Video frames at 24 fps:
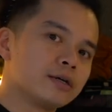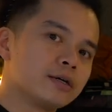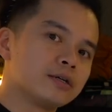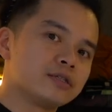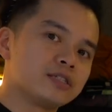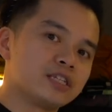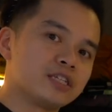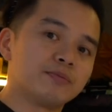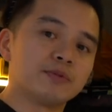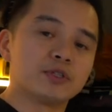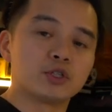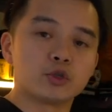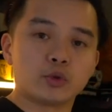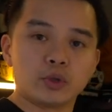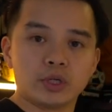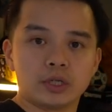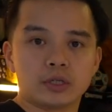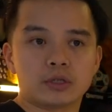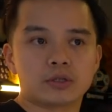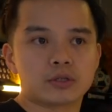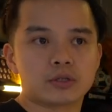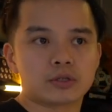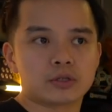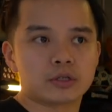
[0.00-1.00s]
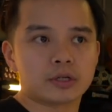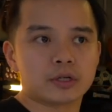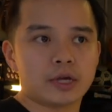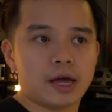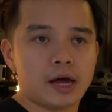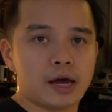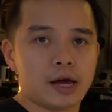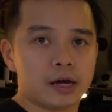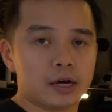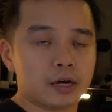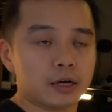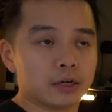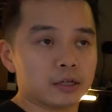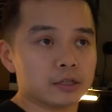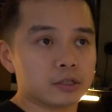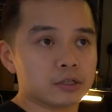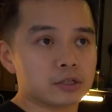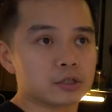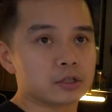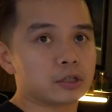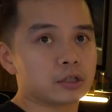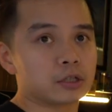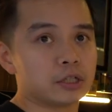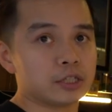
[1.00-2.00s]
Demon Tweaks
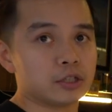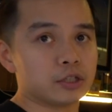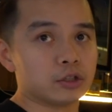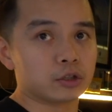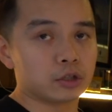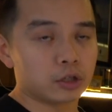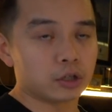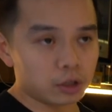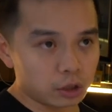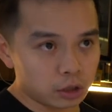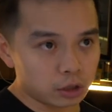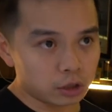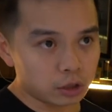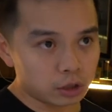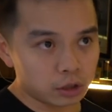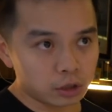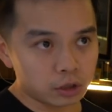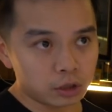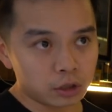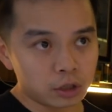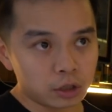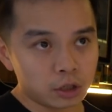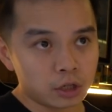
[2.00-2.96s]
and Clean Your Car.